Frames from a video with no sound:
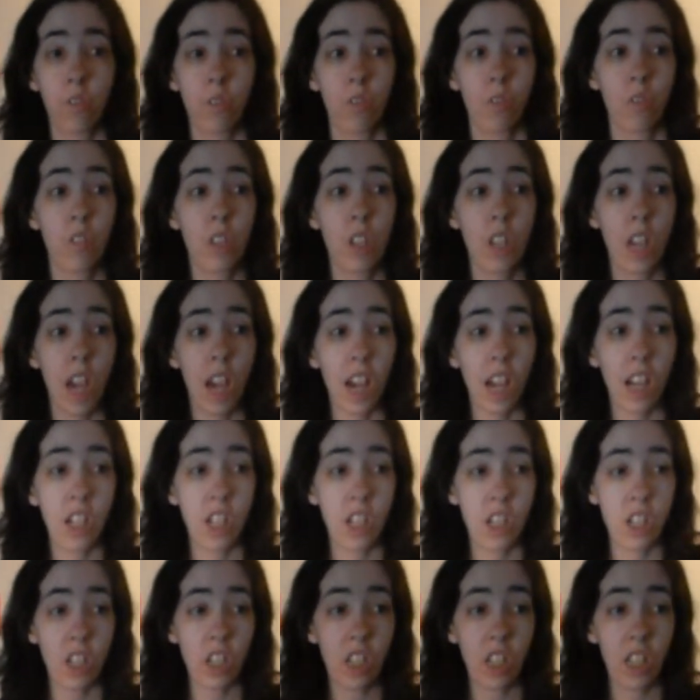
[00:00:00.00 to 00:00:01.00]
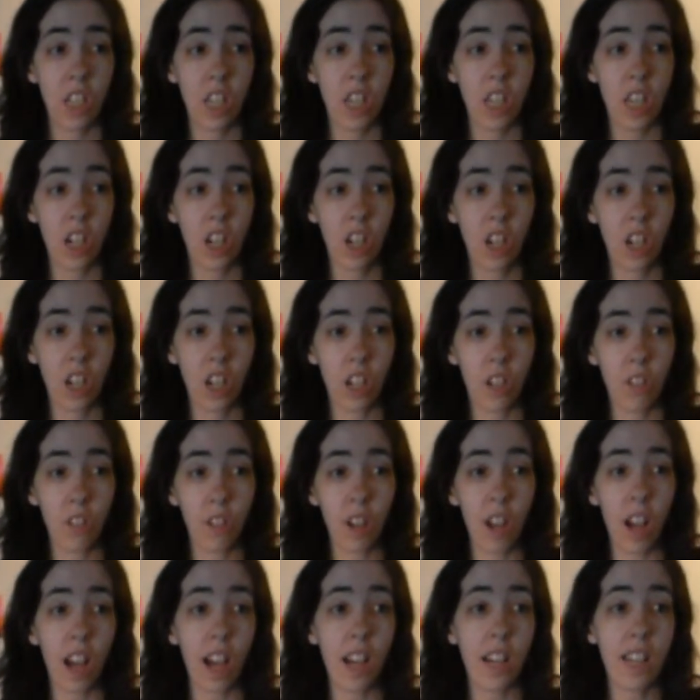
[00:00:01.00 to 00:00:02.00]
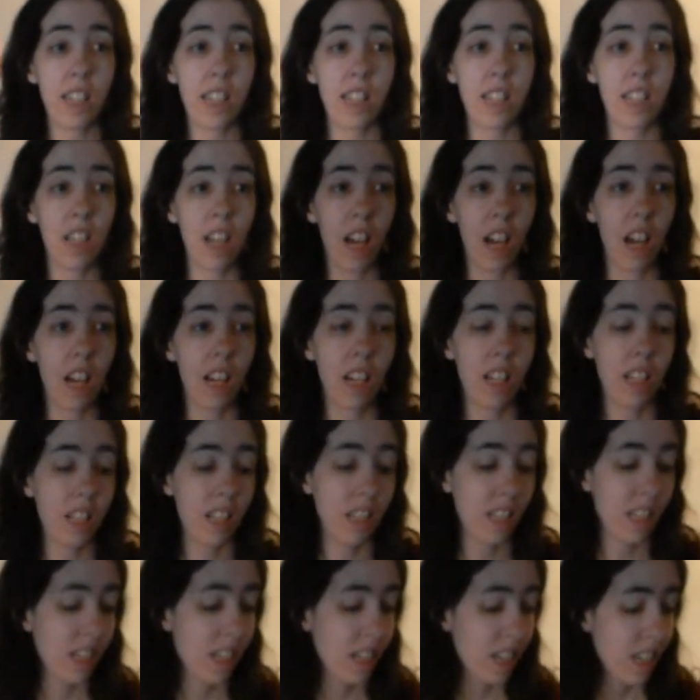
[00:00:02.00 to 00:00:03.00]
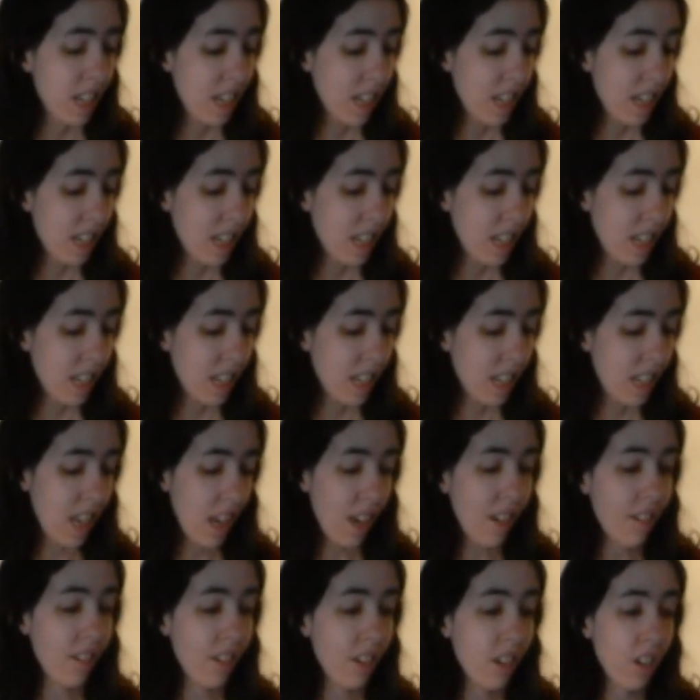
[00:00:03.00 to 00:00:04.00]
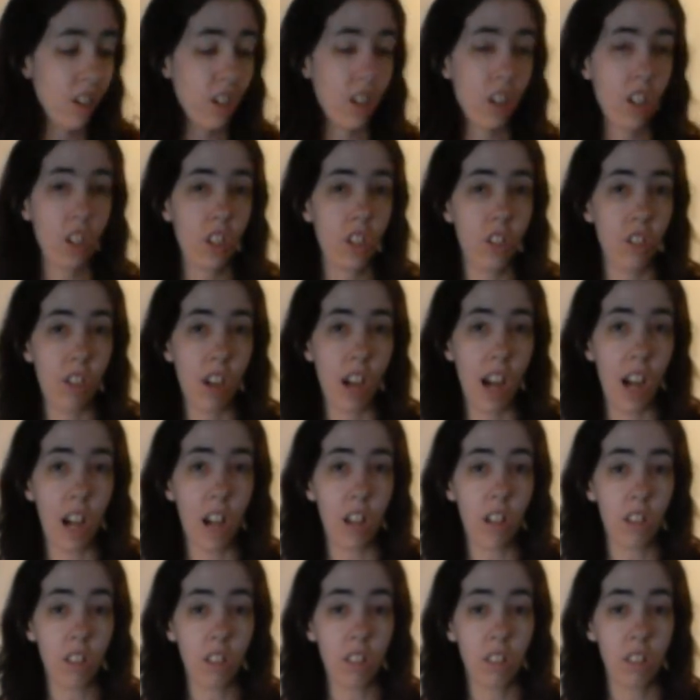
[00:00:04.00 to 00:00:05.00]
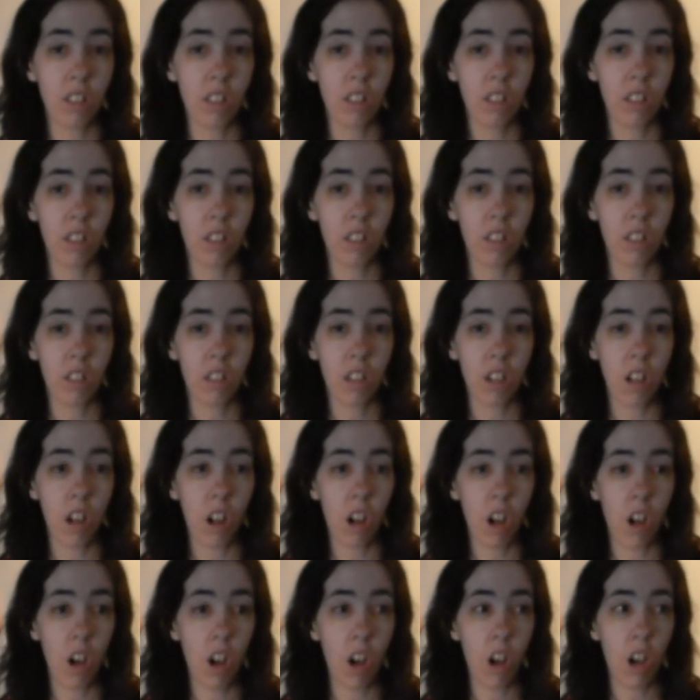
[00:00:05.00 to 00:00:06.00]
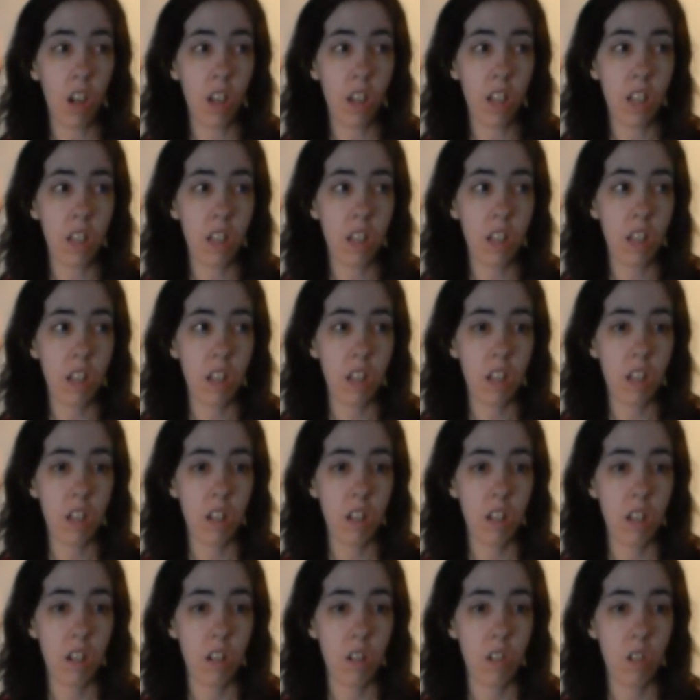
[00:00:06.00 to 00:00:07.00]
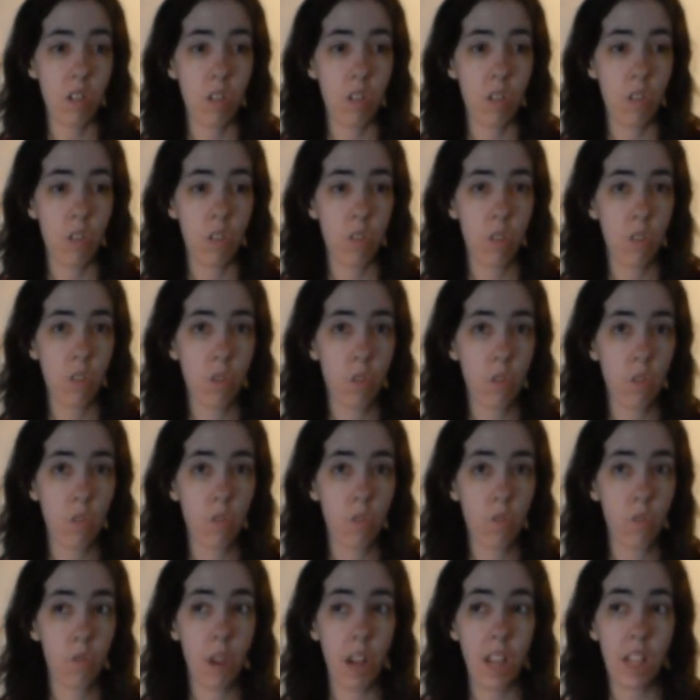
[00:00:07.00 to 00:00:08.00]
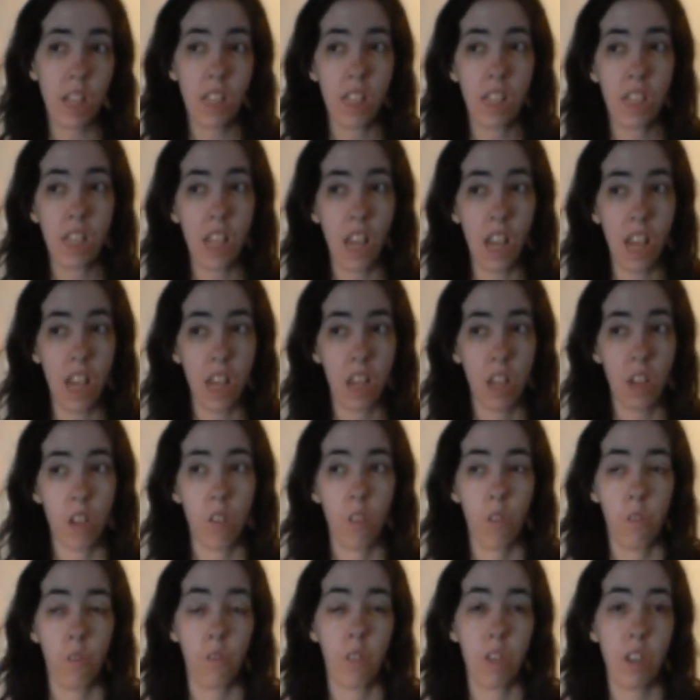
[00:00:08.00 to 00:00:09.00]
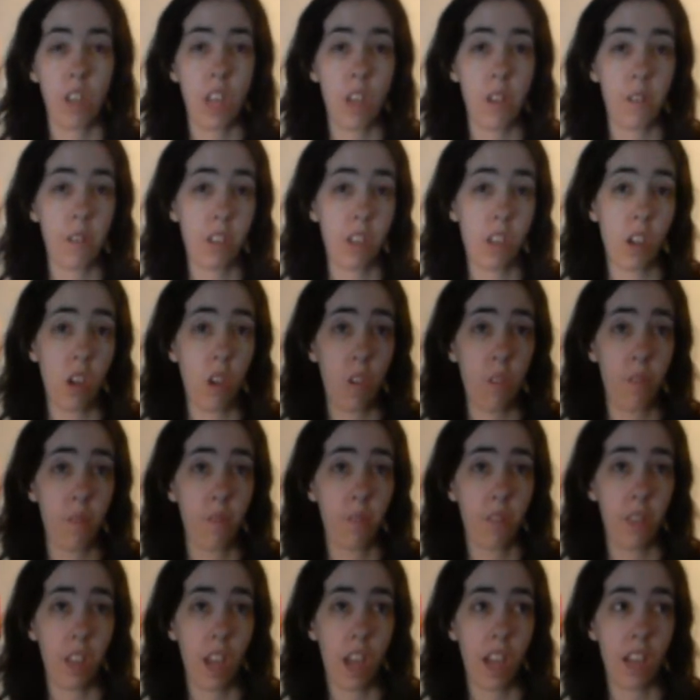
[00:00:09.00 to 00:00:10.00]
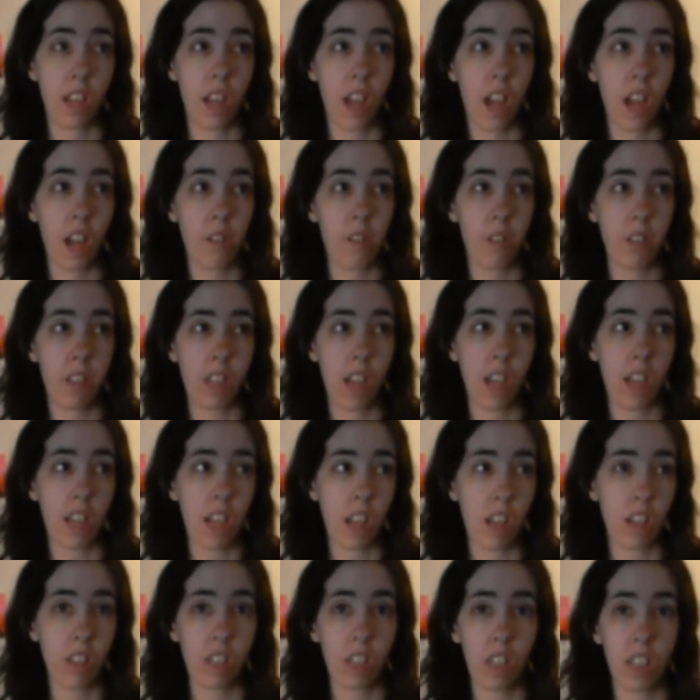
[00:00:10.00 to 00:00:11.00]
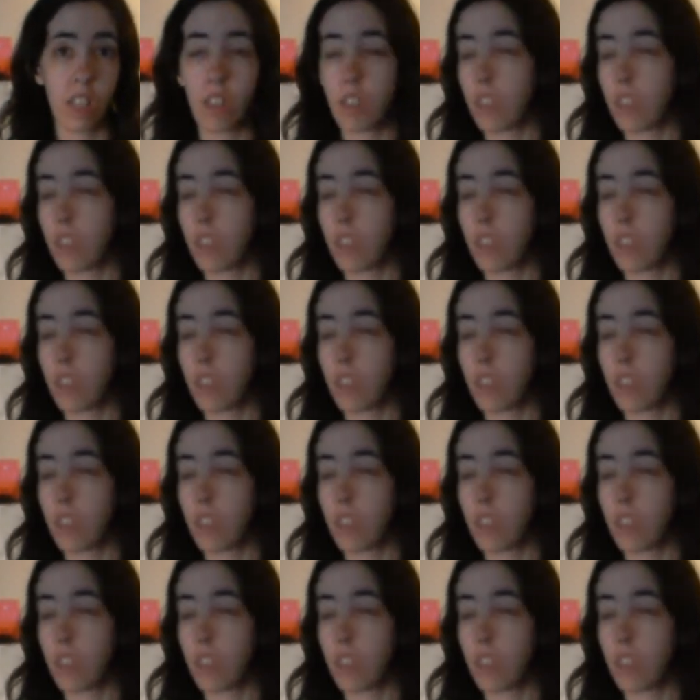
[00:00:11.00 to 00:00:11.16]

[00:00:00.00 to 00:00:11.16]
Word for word: We actually heard, well, I did not. David heard her growl on Wednesday when he was home and I was at counseling,